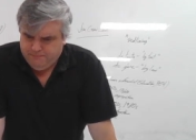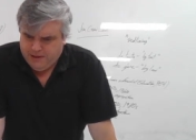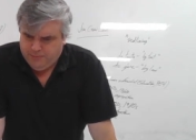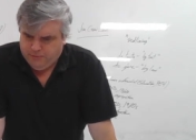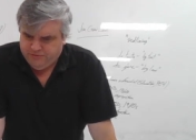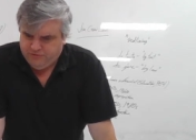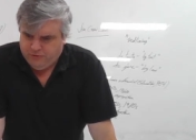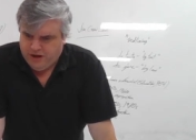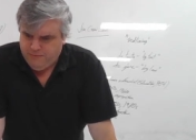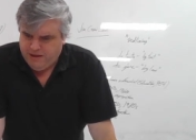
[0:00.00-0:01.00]
People are
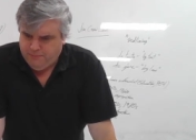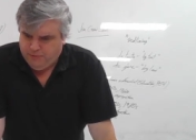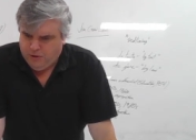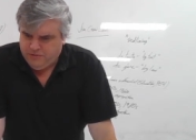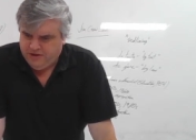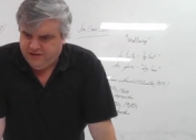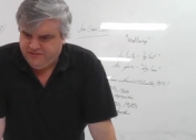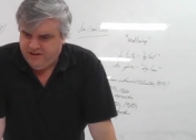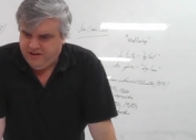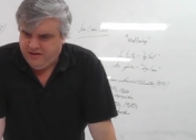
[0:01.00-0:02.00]
screaming,
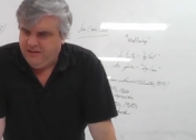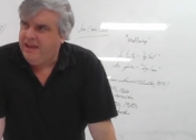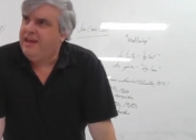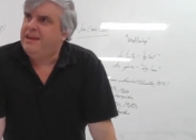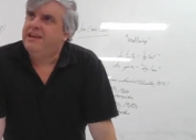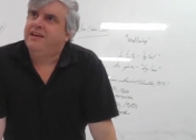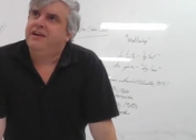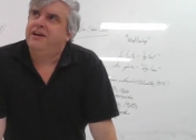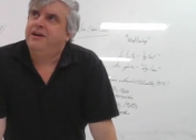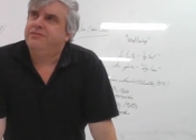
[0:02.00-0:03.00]
protesting,
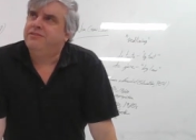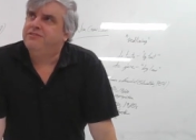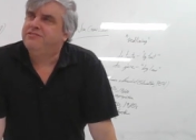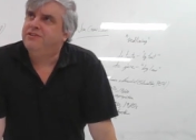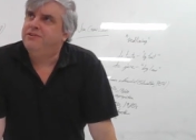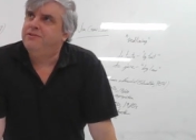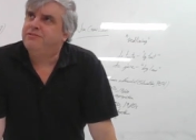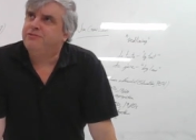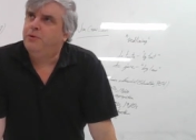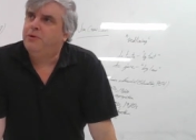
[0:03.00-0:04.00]
hitting uh, these
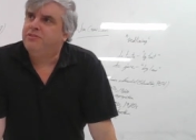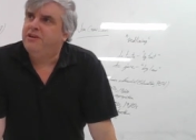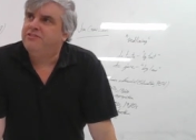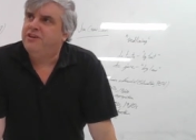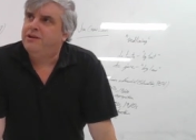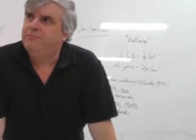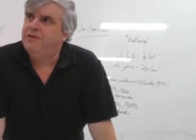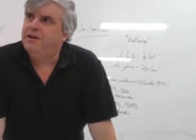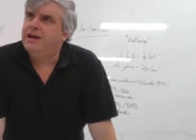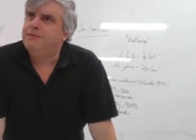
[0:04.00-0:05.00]
students, throwing things at
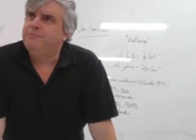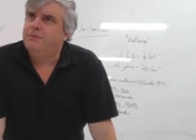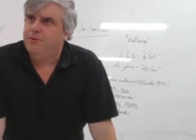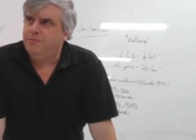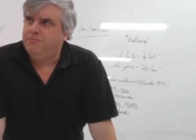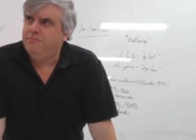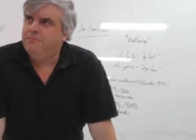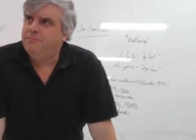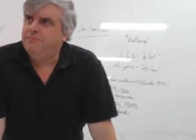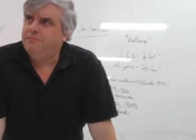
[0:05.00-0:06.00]
them. got to remember,
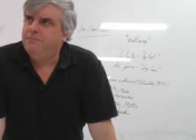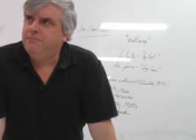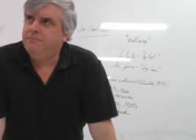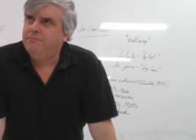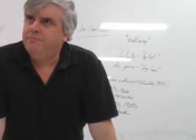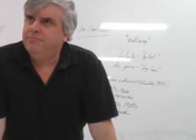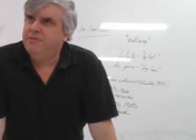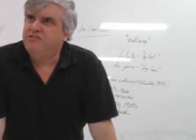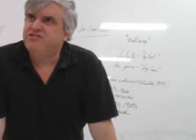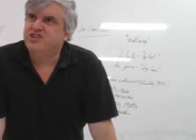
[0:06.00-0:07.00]

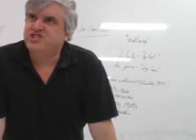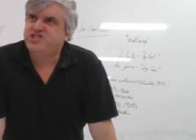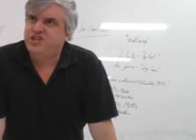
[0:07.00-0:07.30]
these are just